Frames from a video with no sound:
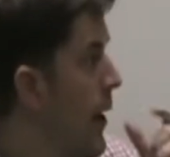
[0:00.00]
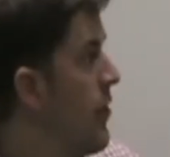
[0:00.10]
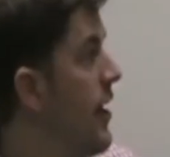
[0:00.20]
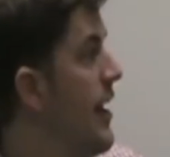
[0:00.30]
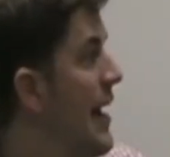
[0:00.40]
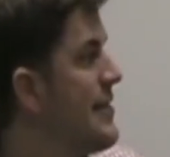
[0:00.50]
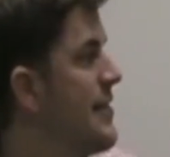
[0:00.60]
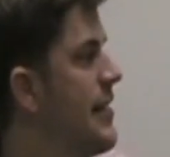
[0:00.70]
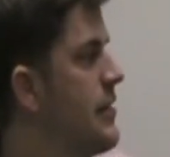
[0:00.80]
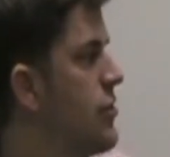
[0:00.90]
The next
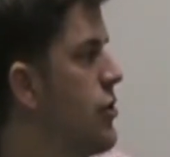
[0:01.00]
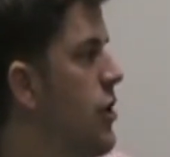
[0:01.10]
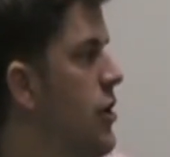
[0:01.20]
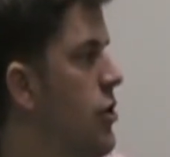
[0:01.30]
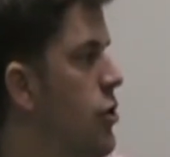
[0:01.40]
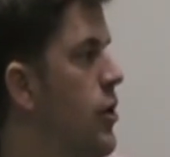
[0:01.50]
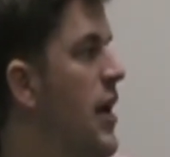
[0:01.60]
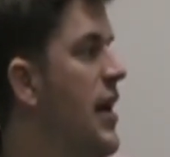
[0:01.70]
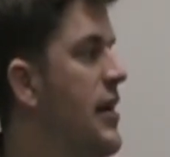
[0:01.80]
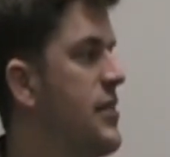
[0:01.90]
thing that you're going to
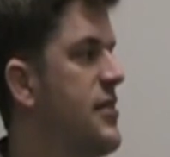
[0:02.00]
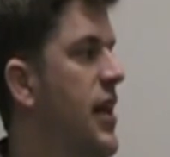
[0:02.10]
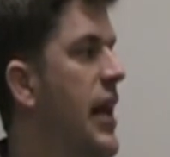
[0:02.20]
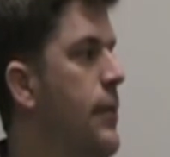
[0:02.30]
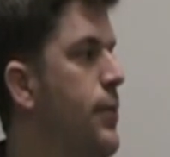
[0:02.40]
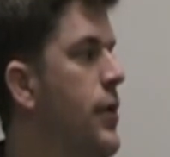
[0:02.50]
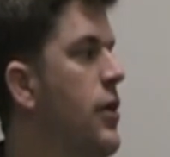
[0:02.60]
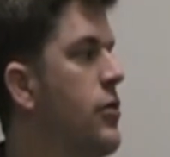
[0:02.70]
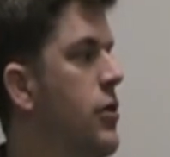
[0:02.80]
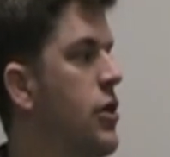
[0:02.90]
do is tape
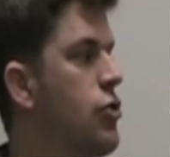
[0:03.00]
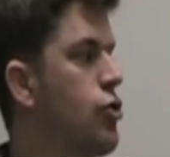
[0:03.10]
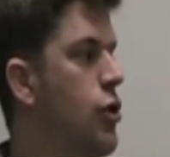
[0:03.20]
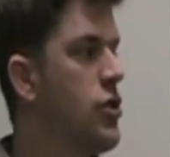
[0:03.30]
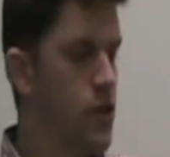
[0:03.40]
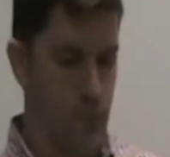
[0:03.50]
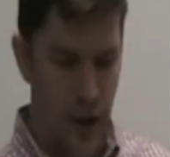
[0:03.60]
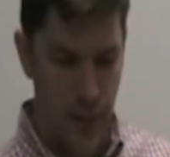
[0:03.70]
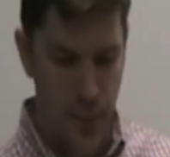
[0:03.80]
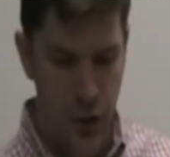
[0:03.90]
the construction
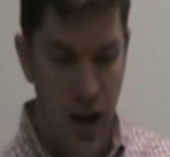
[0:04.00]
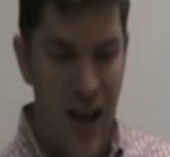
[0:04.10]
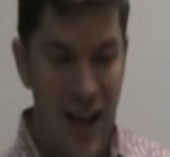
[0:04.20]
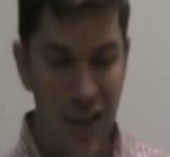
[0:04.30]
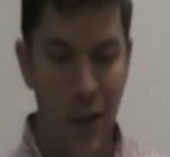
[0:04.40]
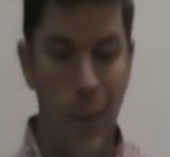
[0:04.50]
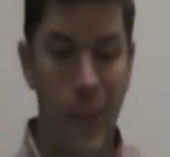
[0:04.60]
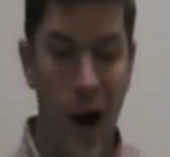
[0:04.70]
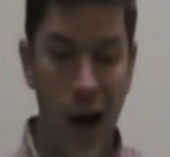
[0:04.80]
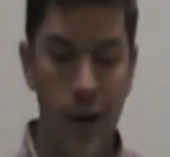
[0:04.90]
paper in the
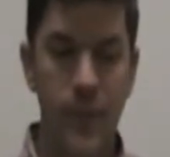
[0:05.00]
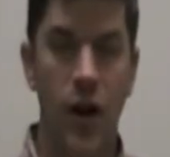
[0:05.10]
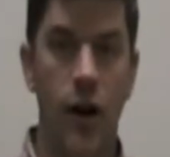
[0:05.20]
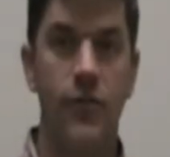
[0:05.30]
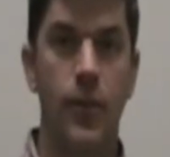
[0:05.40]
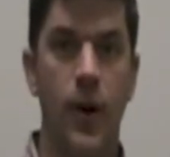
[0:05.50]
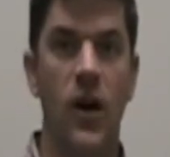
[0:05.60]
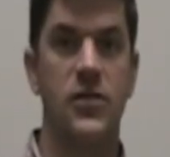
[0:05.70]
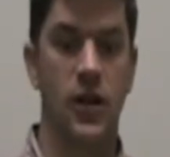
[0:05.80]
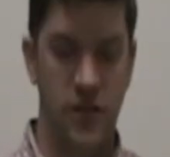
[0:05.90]
bottom of the
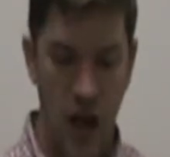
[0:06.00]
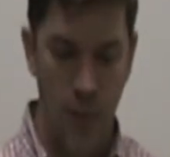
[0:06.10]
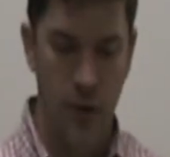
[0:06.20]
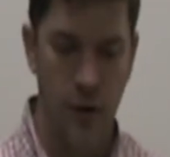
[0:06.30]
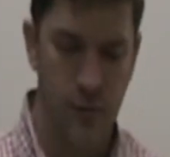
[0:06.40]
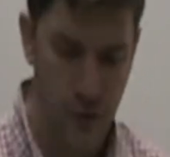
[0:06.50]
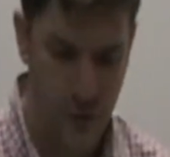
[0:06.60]
box on top of the